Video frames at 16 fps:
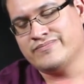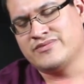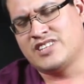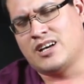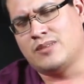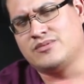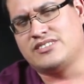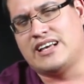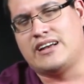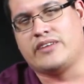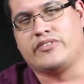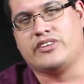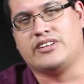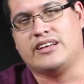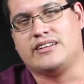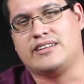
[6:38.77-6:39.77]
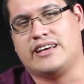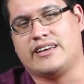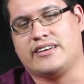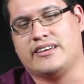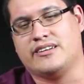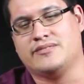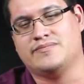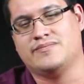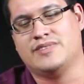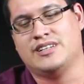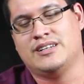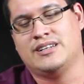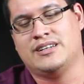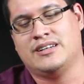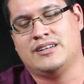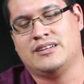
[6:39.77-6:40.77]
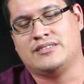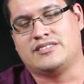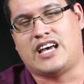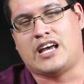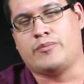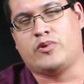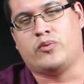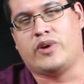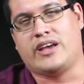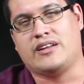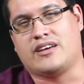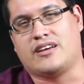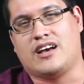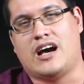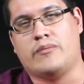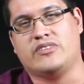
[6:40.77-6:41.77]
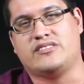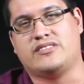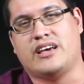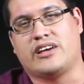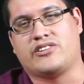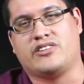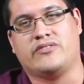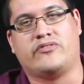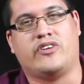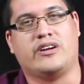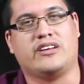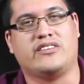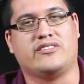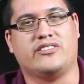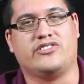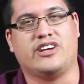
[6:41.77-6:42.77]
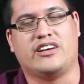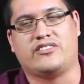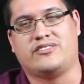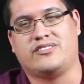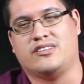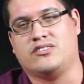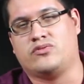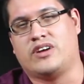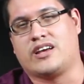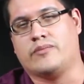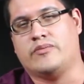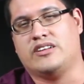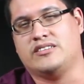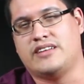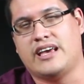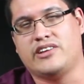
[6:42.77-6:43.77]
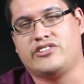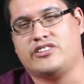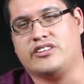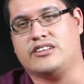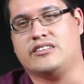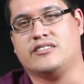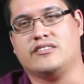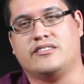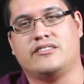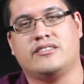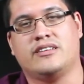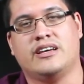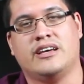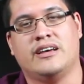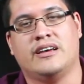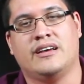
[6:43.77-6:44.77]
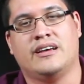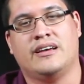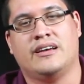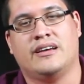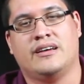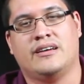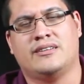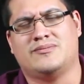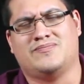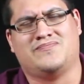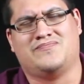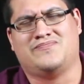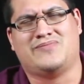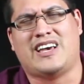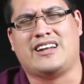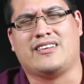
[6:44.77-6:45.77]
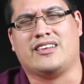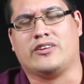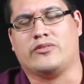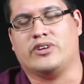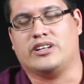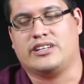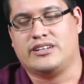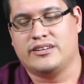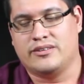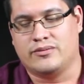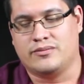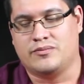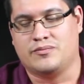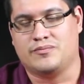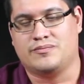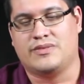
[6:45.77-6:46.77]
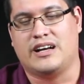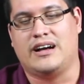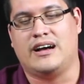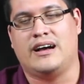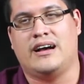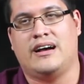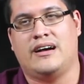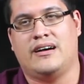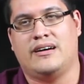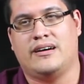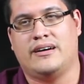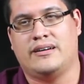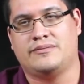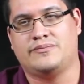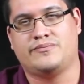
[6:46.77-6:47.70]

Thumbs down if you didn't like it. Type away in the comment section for any suggestions, recommendations, anything really. Uh,